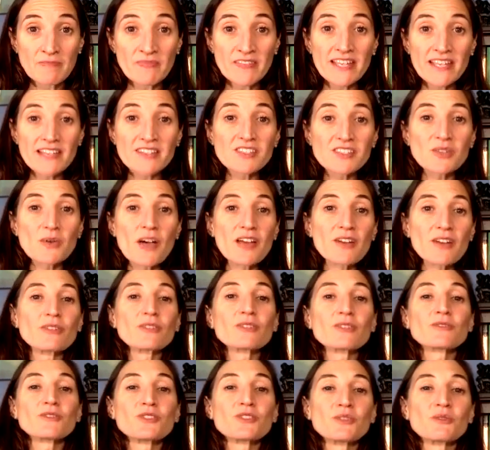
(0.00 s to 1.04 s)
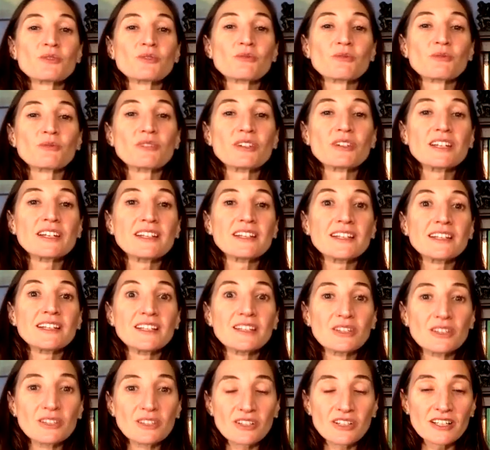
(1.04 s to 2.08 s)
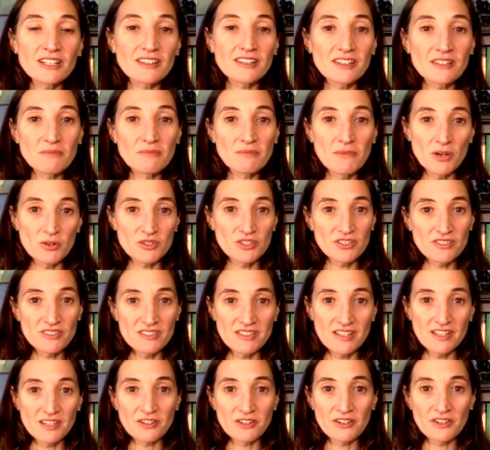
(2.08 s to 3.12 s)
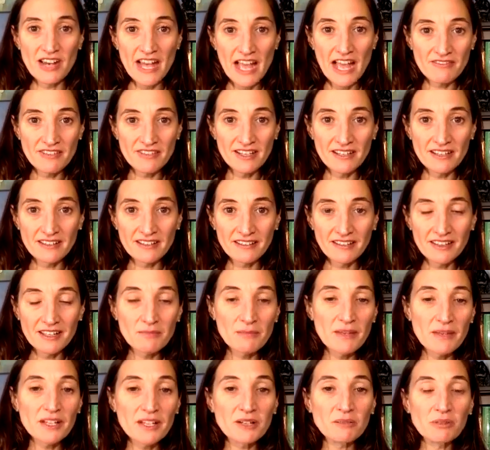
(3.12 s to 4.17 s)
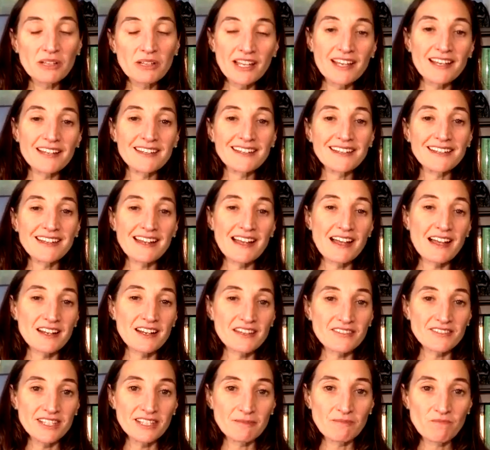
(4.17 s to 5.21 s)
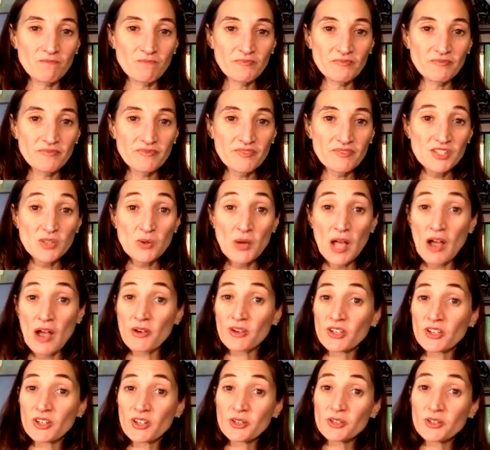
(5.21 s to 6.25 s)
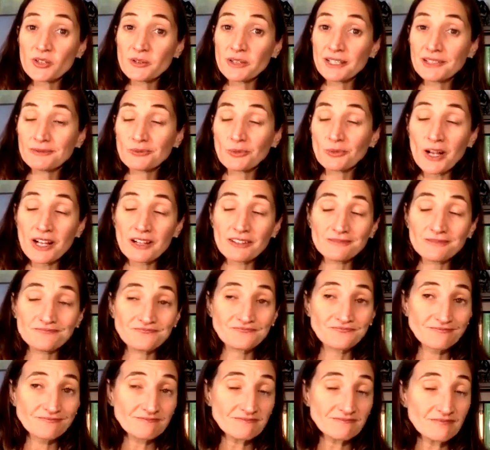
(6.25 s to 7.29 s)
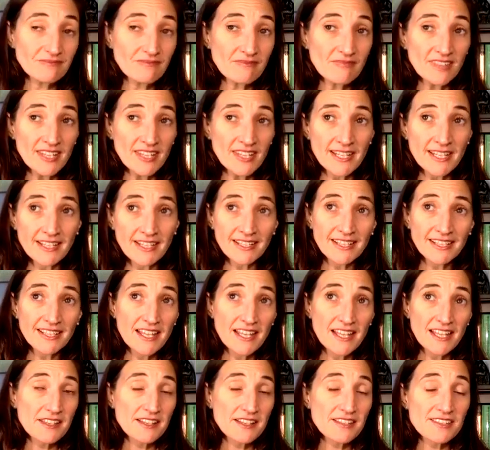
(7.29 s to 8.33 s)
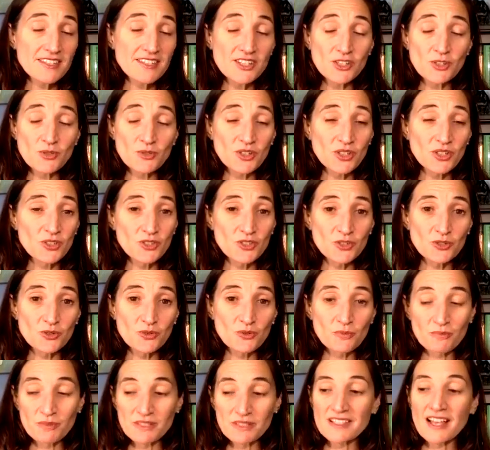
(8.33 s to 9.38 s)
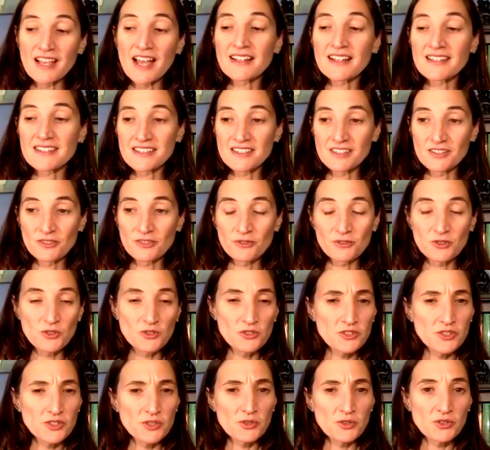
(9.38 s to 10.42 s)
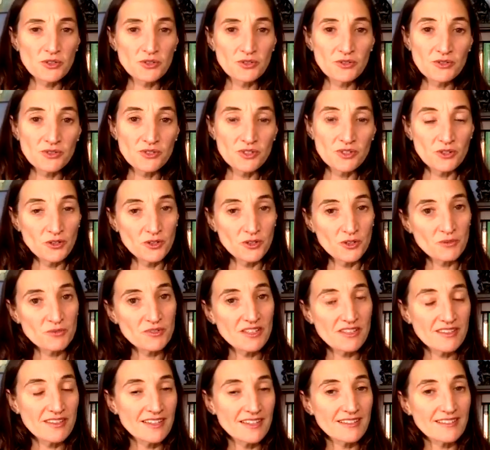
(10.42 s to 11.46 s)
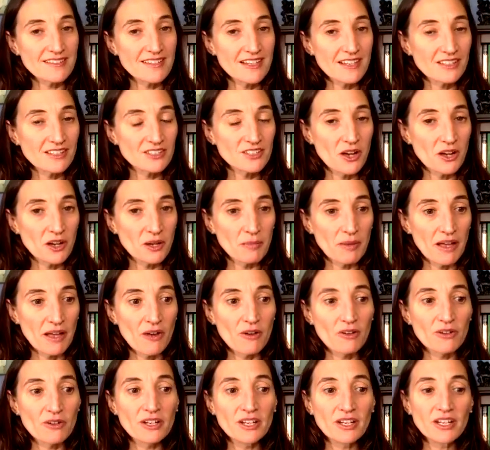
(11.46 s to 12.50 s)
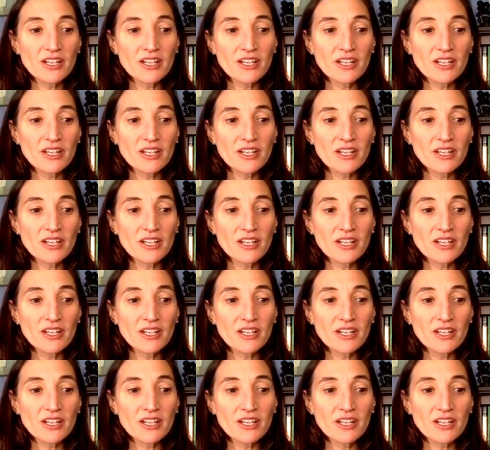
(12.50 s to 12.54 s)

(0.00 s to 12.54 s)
And so I urge you to really look at the emotions that you're having and make a plan to get out of it. So how are you going to do it? Well, things that you can do besides the nutraceuticals and herbs and things that I'll talk about.